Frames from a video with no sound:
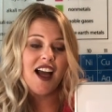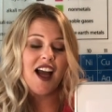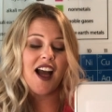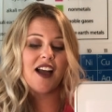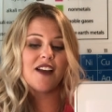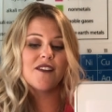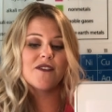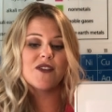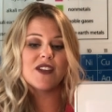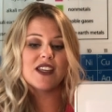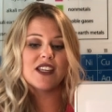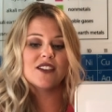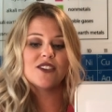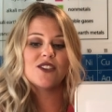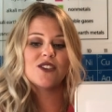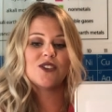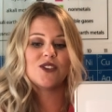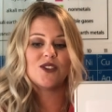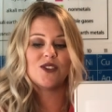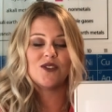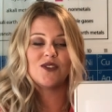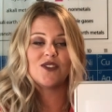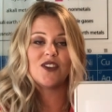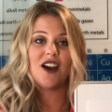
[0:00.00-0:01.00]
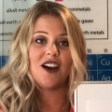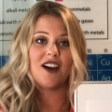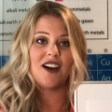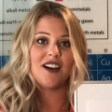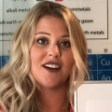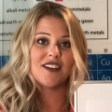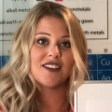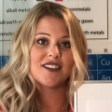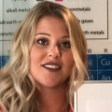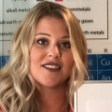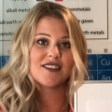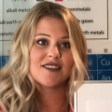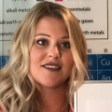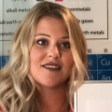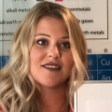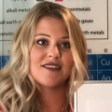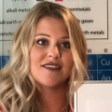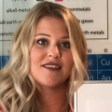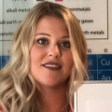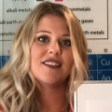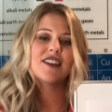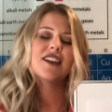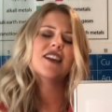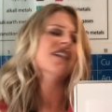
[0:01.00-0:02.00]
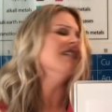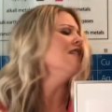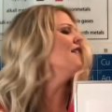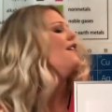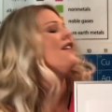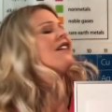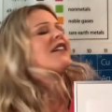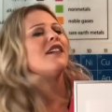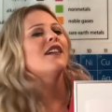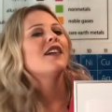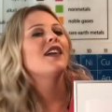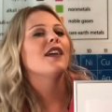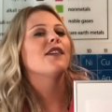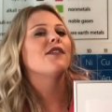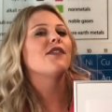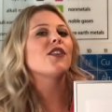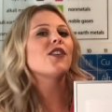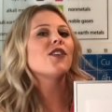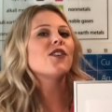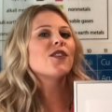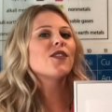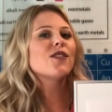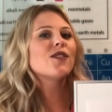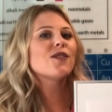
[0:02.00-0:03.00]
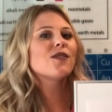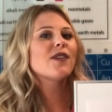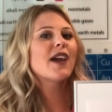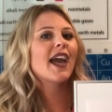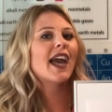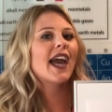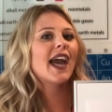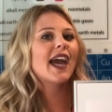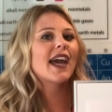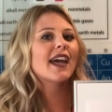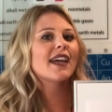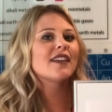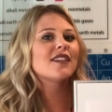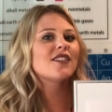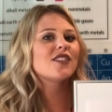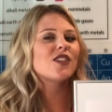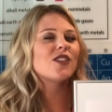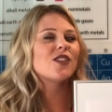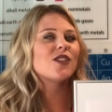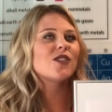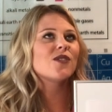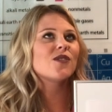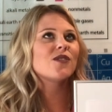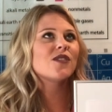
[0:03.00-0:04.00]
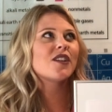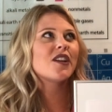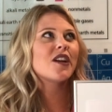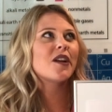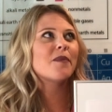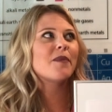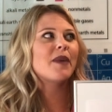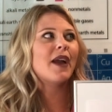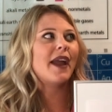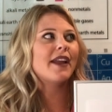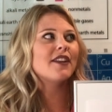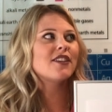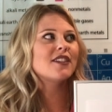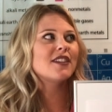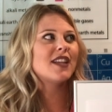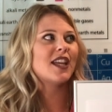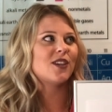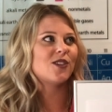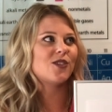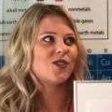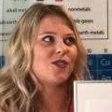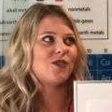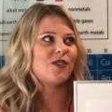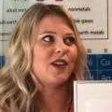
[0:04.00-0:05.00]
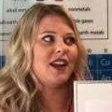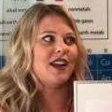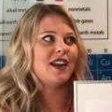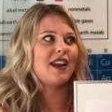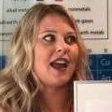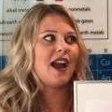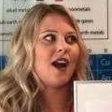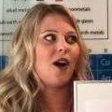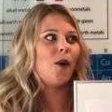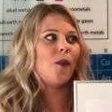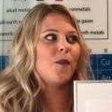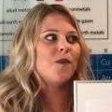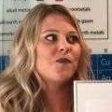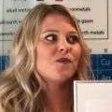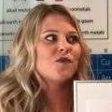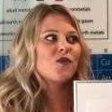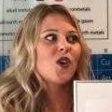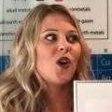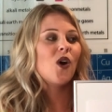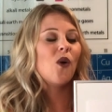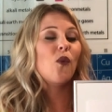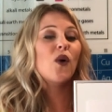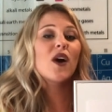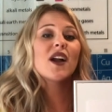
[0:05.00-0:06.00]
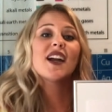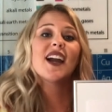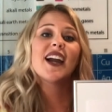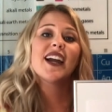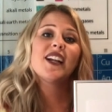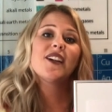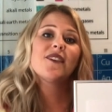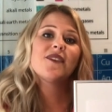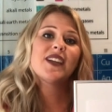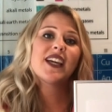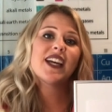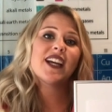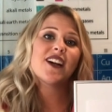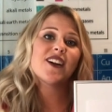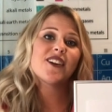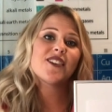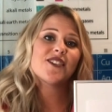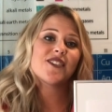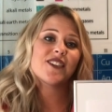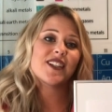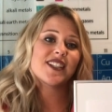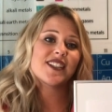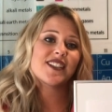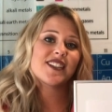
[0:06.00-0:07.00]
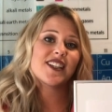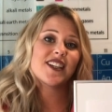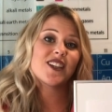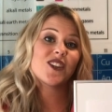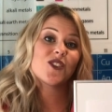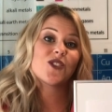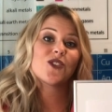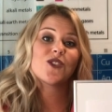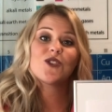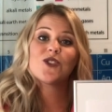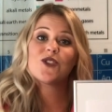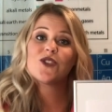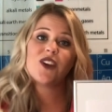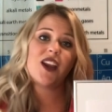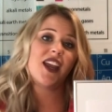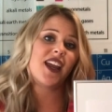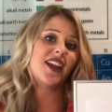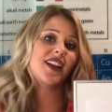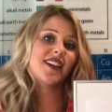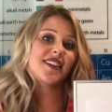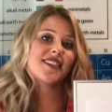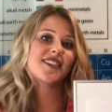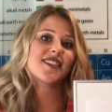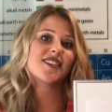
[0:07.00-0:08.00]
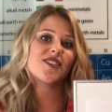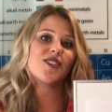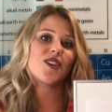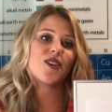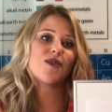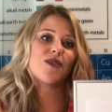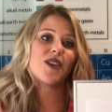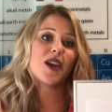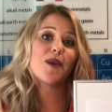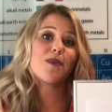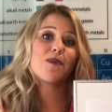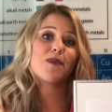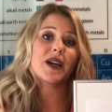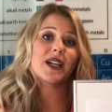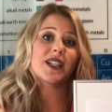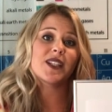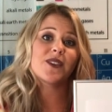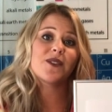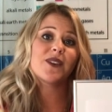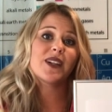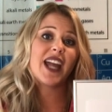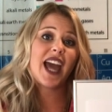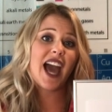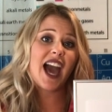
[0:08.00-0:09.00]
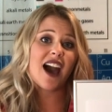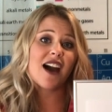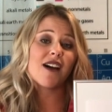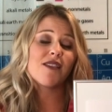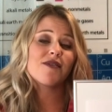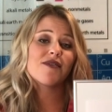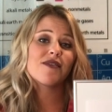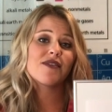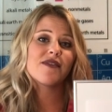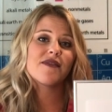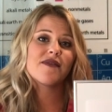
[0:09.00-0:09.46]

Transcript: of these two dogs. If you had to use your imagination right now, what kind of characteristics or traits do you think Bella would have?